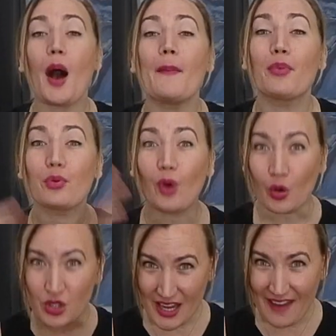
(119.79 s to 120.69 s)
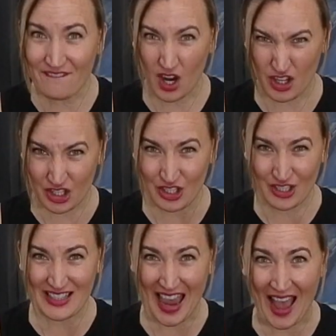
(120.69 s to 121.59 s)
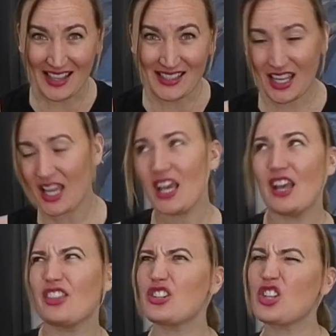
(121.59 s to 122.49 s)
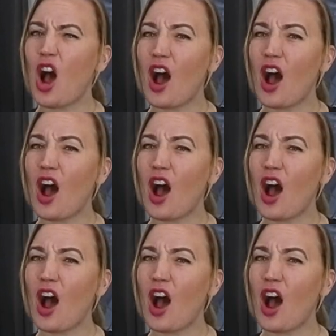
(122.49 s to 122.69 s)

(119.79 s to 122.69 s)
approach a functional task, there's